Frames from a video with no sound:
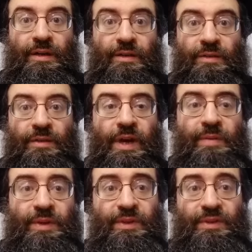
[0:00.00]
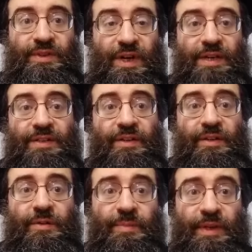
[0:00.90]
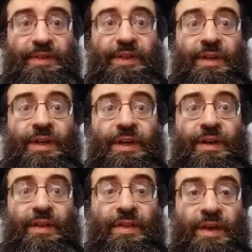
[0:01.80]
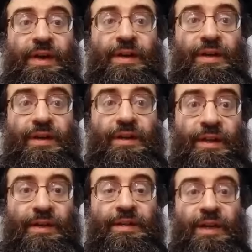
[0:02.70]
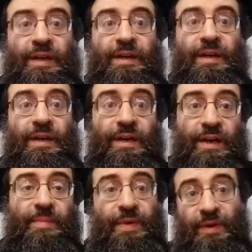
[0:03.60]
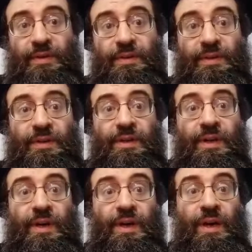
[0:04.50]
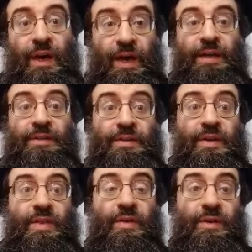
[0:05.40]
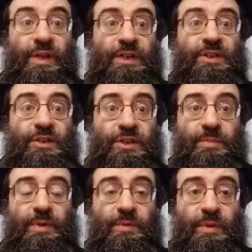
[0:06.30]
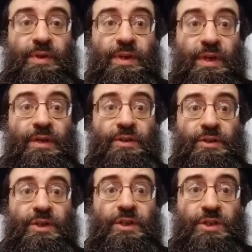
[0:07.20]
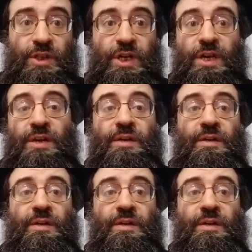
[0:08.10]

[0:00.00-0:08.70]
Today I want to discuss a little bit the letter Gimel and the relationship between English G